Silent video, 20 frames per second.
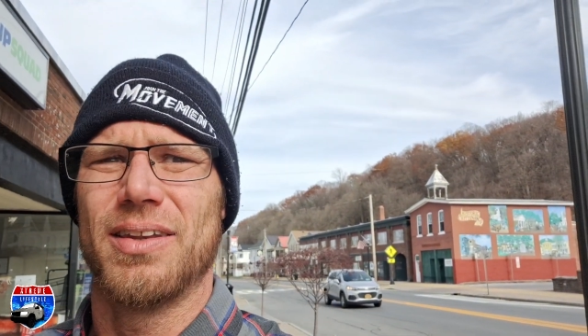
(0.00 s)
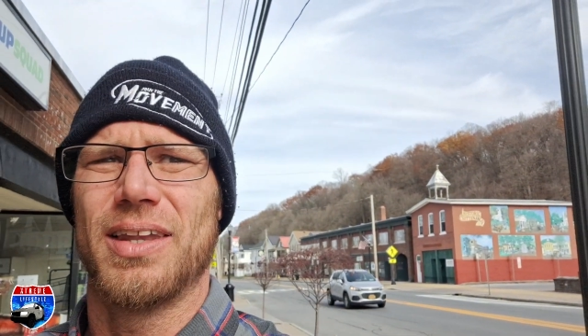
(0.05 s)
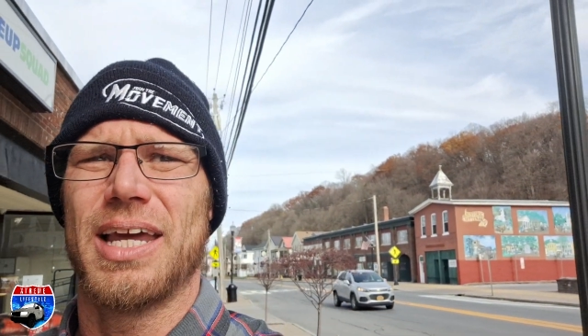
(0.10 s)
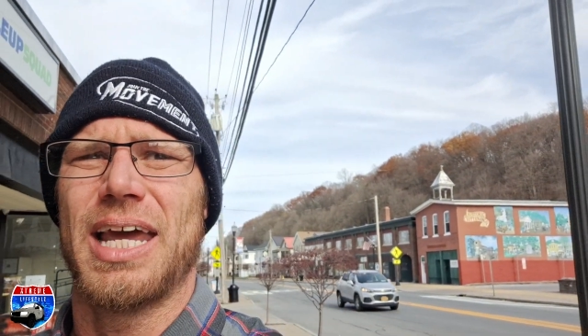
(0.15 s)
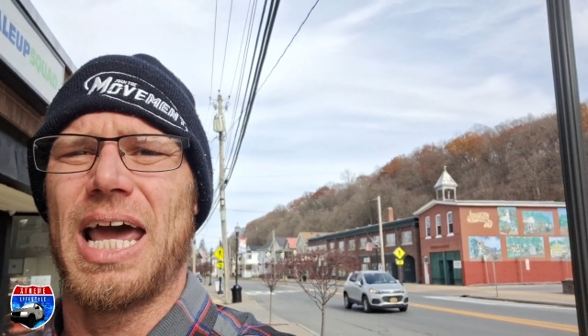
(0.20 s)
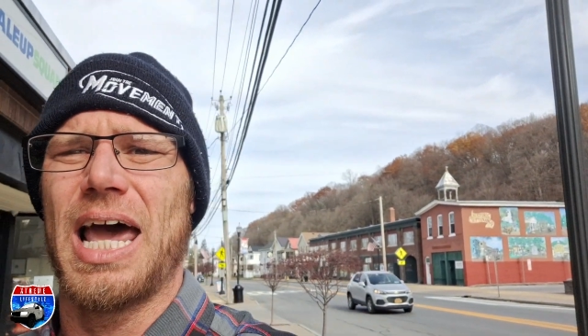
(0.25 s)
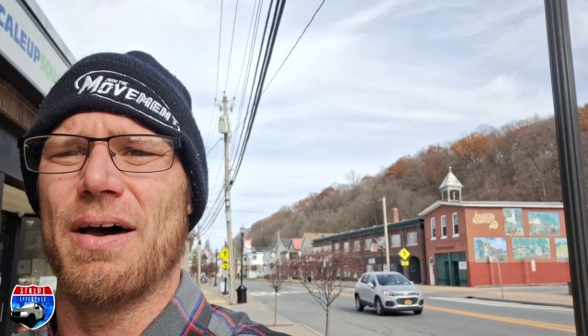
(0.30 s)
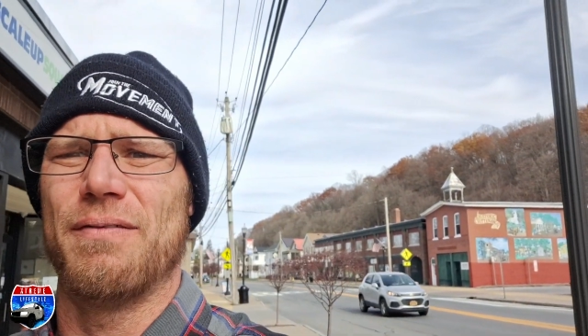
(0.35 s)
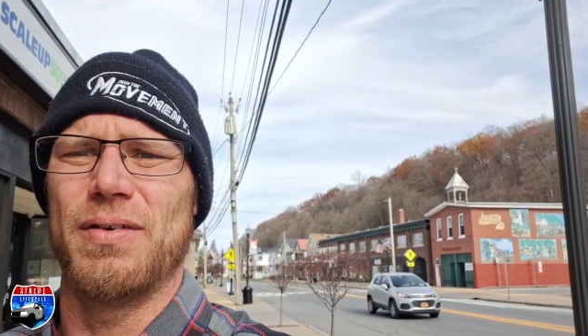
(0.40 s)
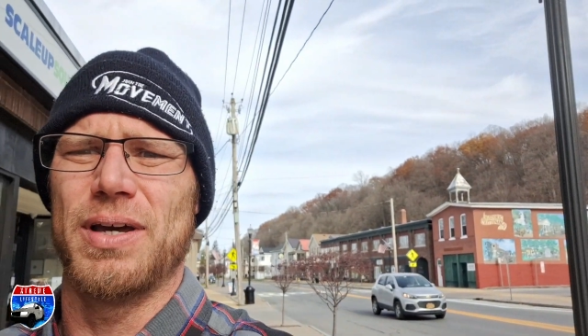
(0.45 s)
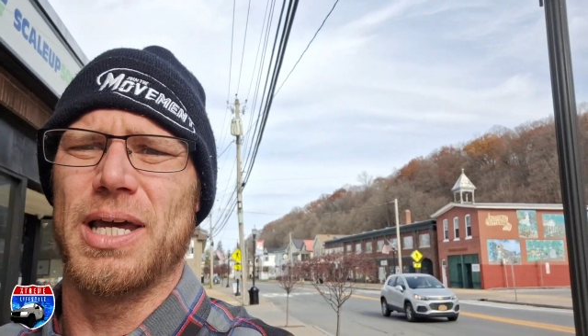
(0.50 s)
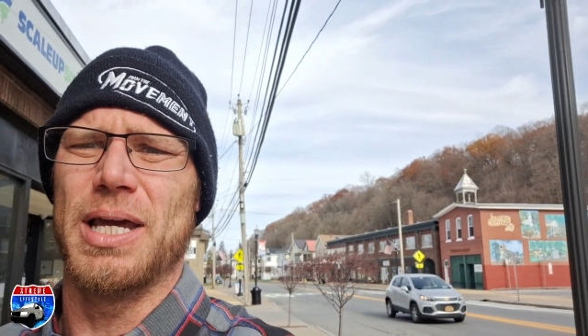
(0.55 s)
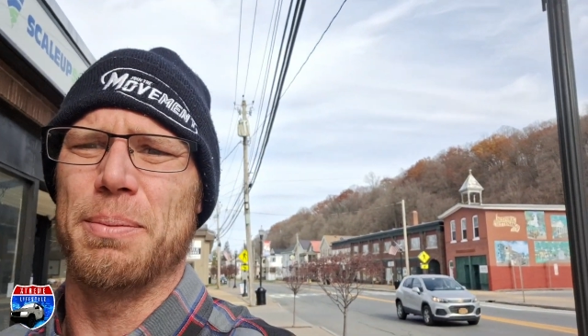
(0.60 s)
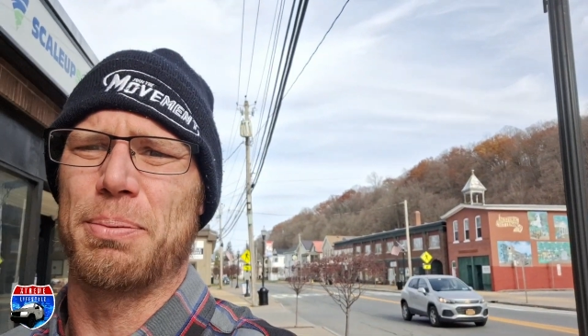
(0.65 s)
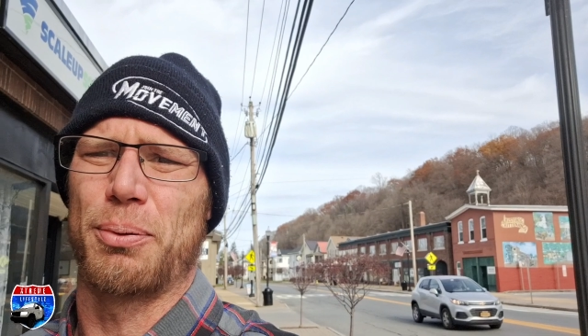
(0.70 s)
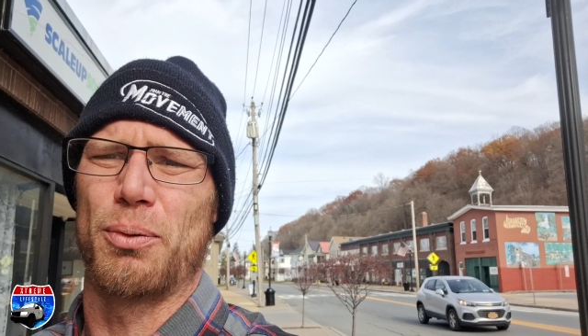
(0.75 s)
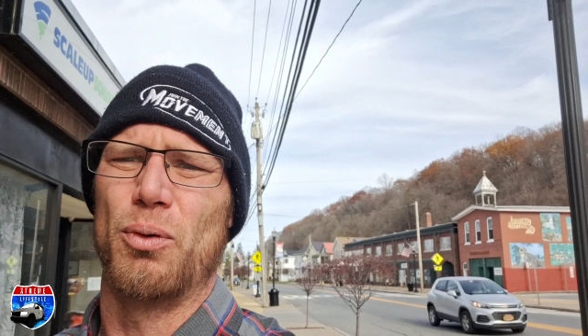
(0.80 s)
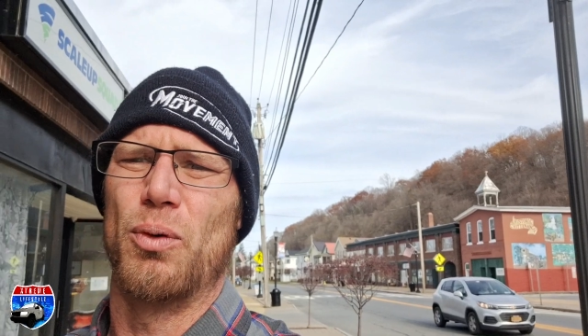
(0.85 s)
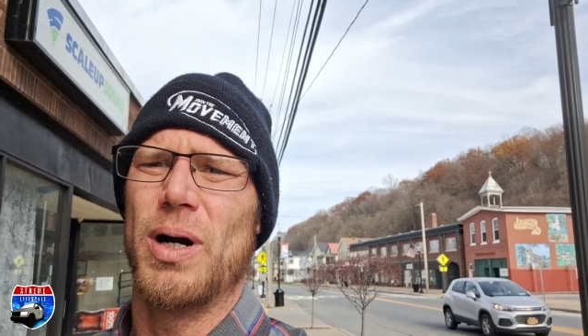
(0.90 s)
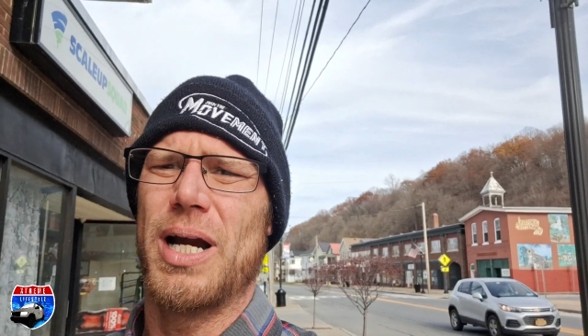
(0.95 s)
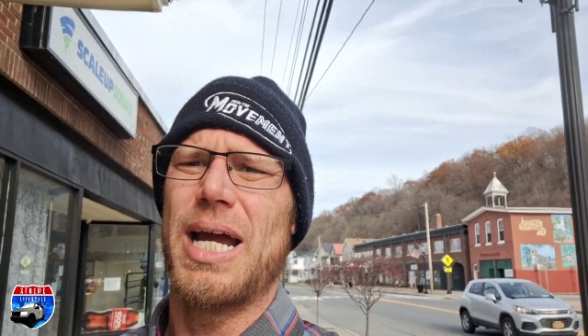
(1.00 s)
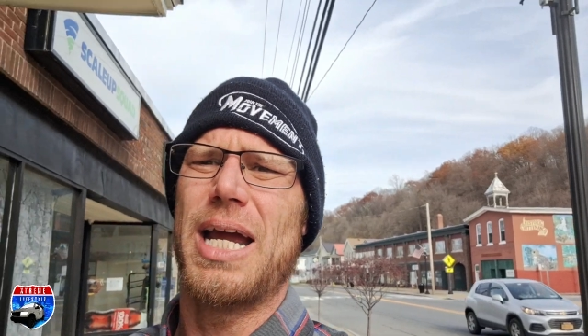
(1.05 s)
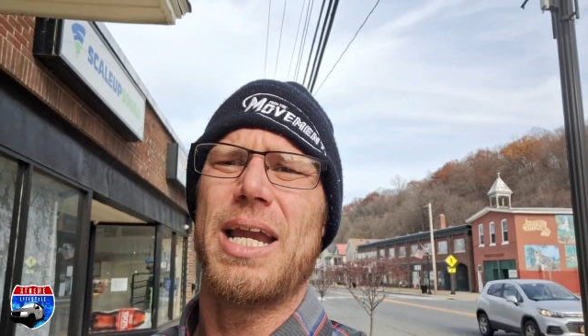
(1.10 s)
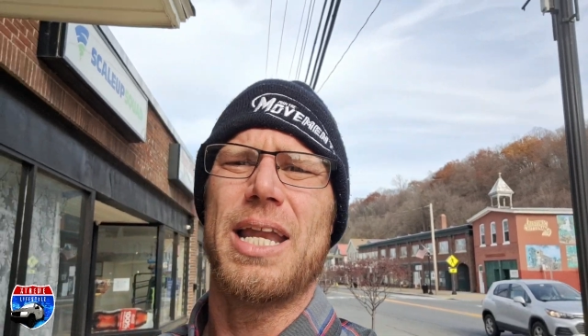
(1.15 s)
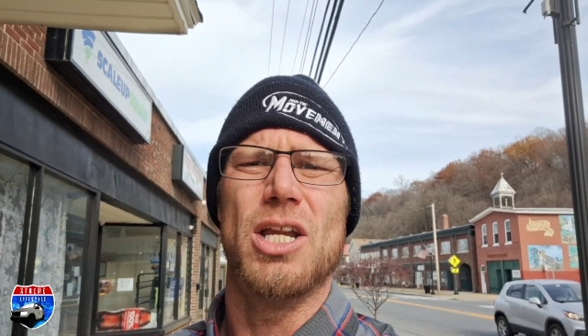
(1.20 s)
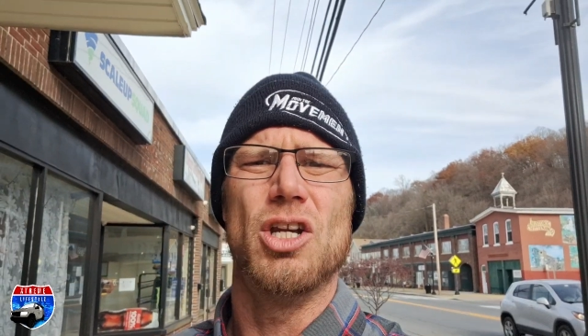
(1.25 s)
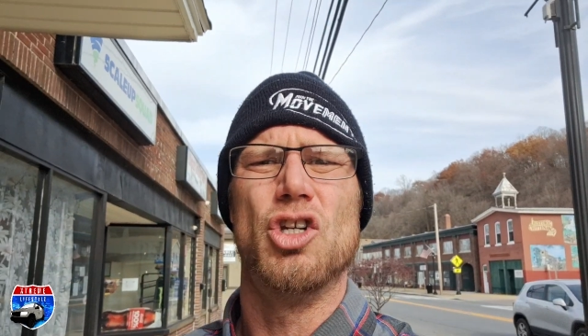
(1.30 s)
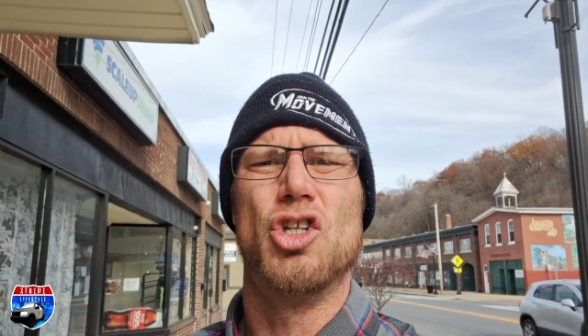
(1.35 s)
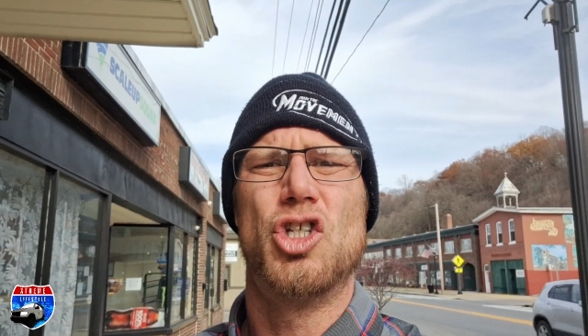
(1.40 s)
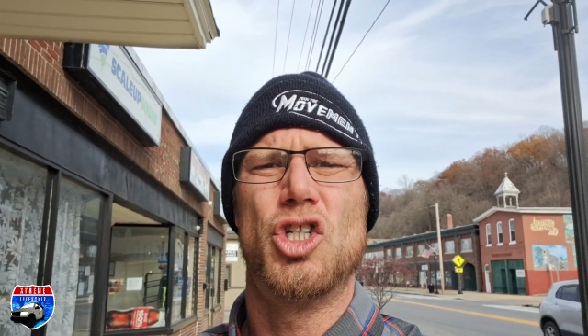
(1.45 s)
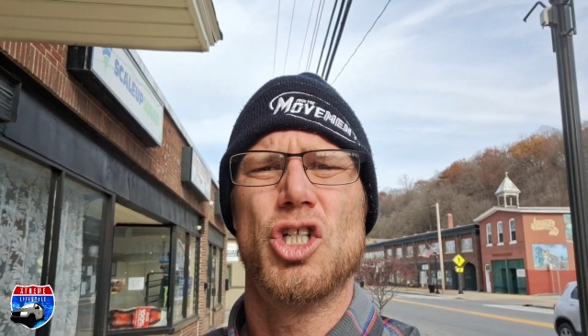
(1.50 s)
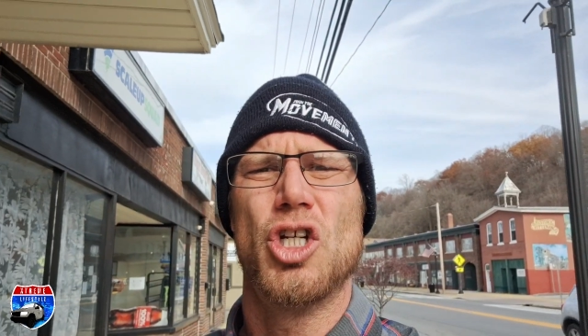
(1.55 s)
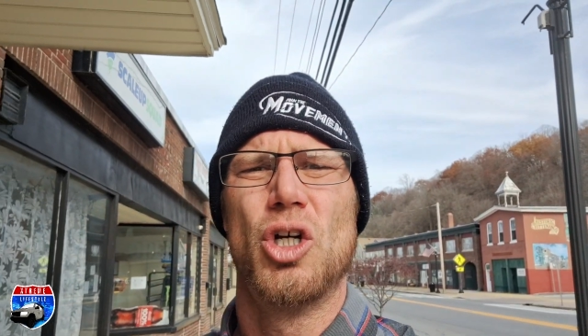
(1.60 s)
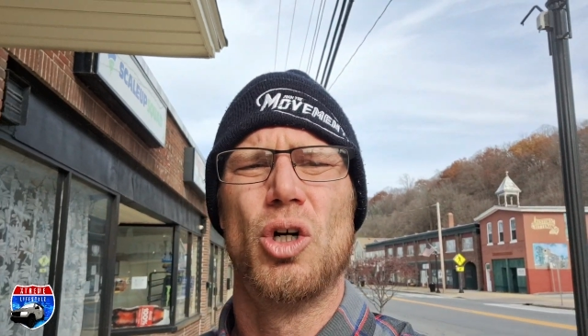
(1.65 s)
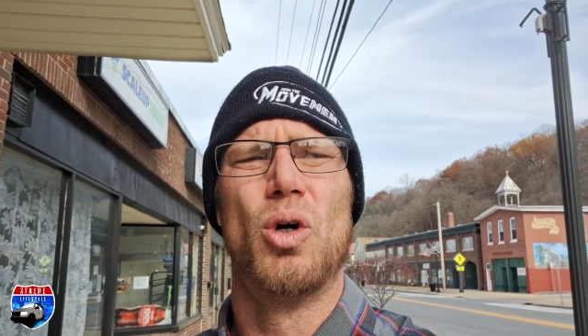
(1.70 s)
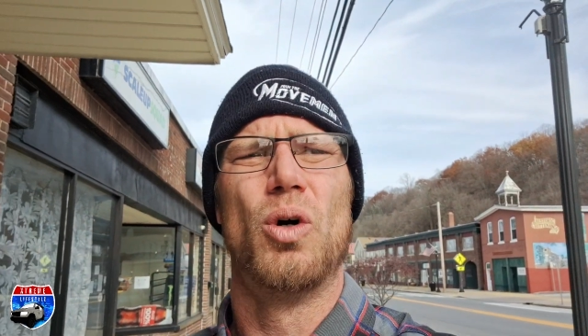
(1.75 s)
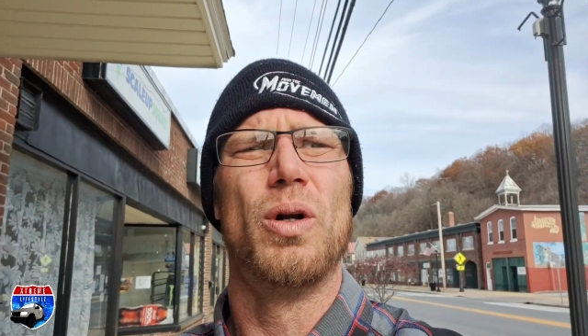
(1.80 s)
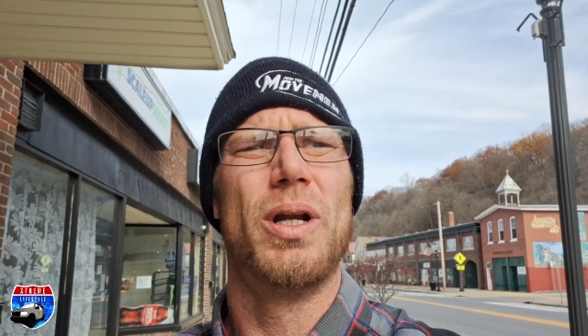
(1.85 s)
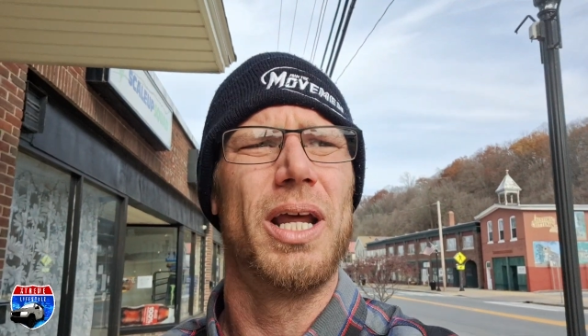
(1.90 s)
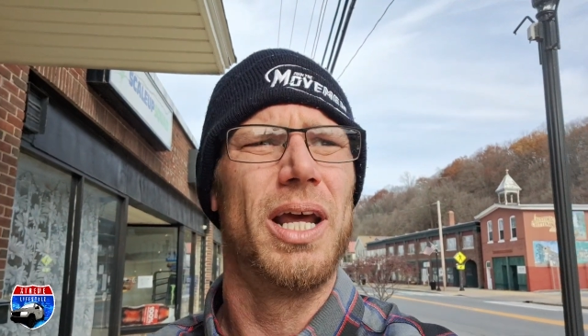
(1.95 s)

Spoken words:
They have a parade in June,